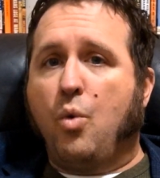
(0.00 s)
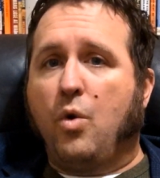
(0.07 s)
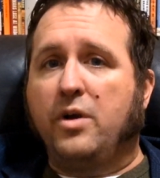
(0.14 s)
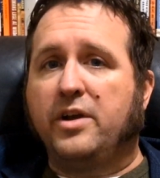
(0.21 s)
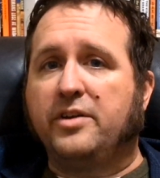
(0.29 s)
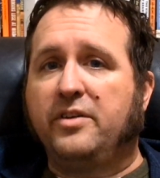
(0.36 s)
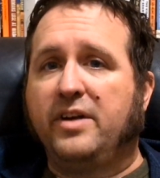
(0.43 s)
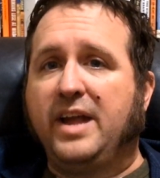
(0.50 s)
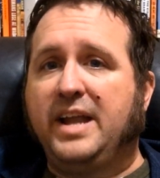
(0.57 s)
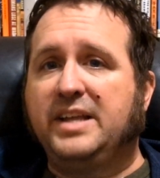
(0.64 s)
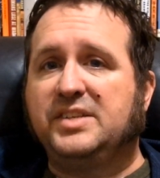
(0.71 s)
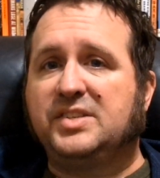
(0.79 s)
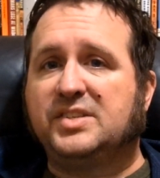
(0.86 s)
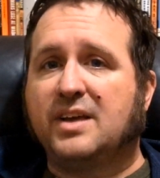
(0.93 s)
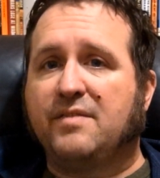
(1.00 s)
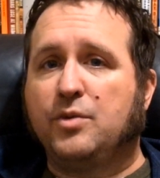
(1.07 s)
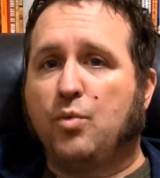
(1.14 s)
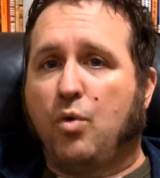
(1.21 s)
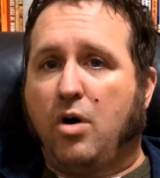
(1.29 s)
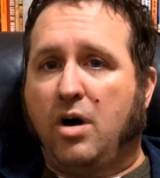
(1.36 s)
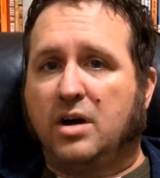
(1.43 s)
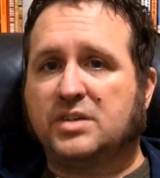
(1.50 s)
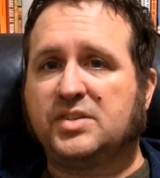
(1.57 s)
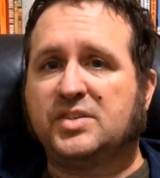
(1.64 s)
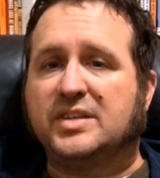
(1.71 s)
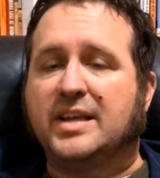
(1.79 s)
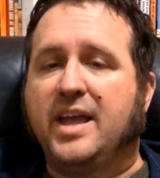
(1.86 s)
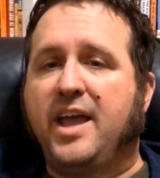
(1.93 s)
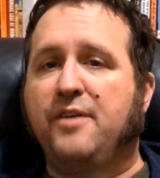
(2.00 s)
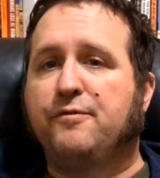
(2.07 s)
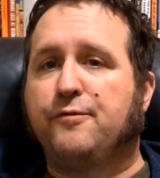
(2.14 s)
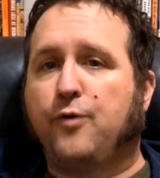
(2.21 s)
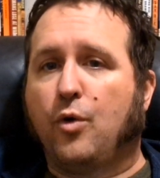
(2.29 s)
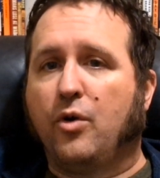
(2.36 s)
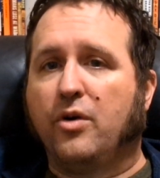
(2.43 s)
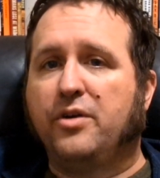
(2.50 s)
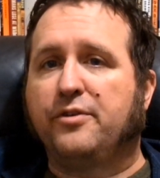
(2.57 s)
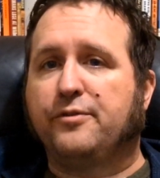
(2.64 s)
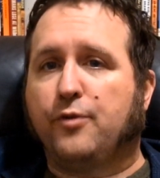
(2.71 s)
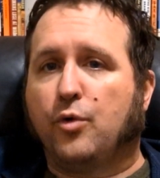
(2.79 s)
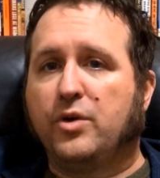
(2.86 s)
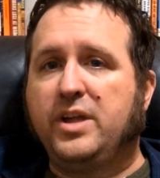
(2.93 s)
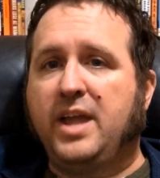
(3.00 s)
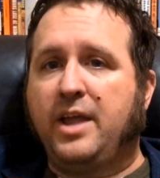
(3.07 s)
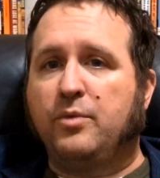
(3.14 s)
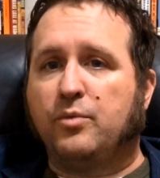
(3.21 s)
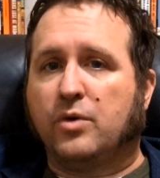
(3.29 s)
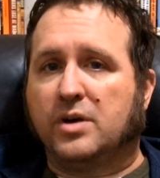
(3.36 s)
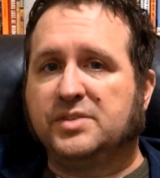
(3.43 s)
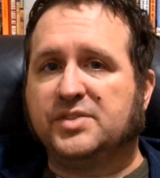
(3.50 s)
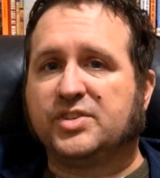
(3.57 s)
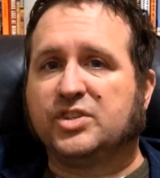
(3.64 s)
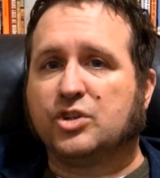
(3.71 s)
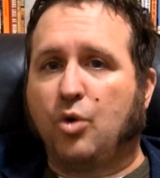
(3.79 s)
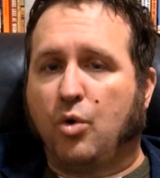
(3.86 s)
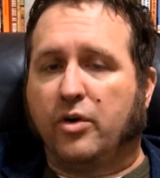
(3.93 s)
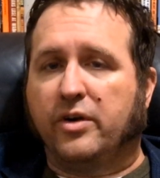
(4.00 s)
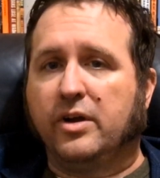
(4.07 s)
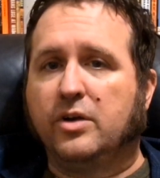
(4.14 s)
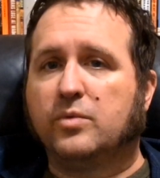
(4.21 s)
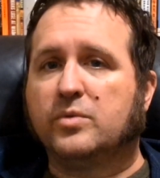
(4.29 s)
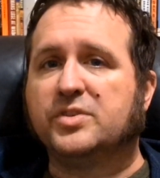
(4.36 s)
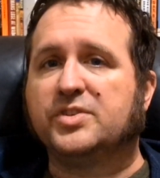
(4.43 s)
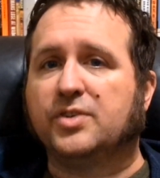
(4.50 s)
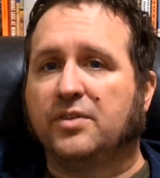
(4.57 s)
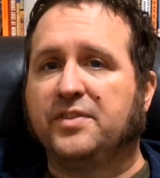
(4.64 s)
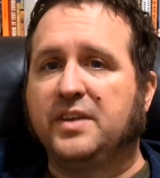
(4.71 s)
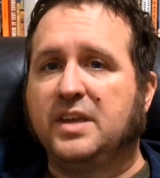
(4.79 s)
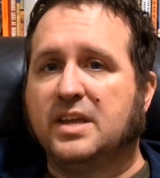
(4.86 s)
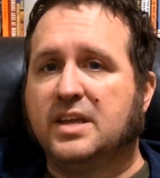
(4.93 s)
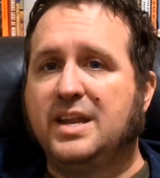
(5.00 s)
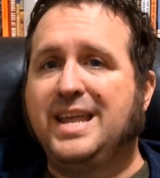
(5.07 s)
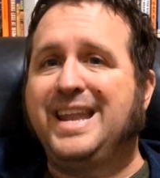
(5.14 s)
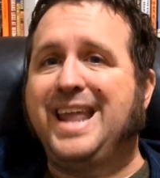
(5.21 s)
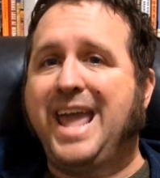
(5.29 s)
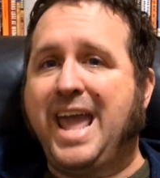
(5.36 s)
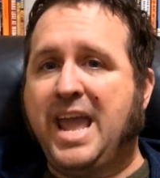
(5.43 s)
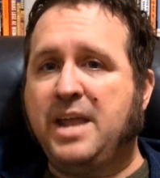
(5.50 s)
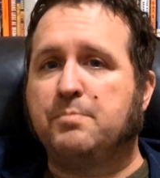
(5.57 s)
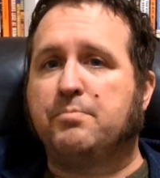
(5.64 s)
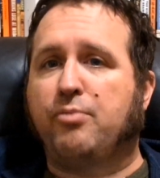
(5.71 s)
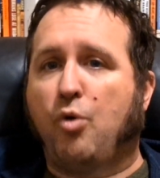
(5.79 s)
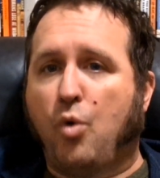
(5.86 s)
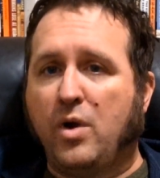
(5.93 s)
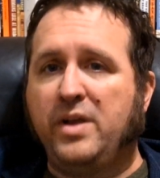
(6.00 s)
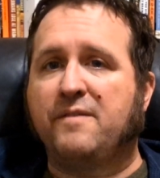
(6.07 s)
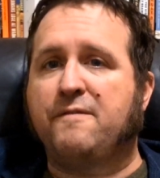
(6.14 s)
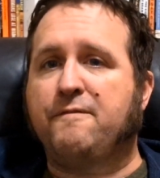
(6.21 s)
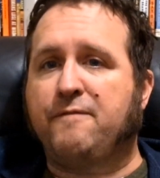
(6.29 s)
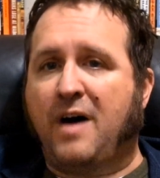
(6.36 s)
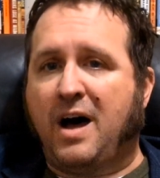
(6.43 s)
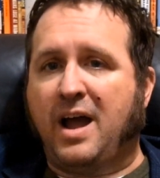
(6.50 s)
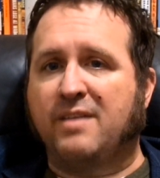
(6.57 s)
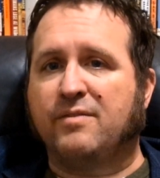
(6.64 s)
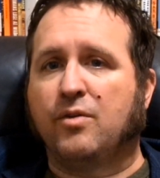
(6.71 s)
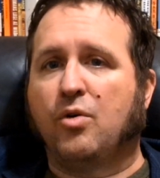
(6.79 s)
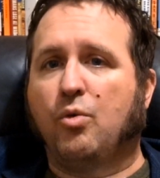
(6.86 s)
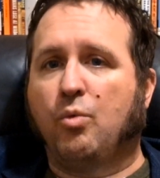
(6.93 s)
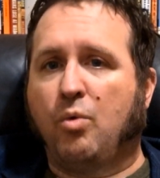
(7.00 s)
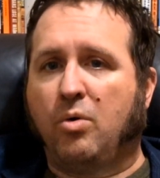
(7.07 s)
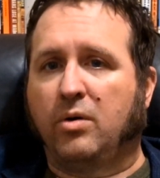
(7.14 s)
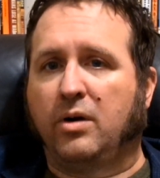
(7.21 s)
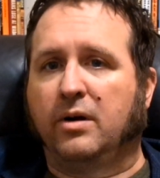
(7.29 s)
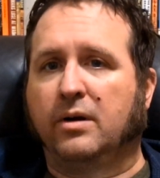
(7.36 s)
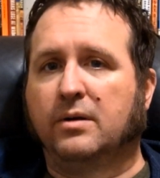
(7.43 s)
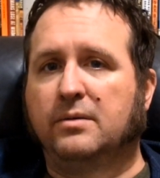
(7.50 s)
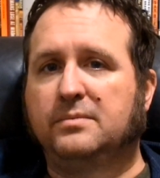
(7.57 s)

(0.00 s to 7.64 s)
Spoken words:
187 walks, and 448 runs scored, resulting in an 8.5 WAR.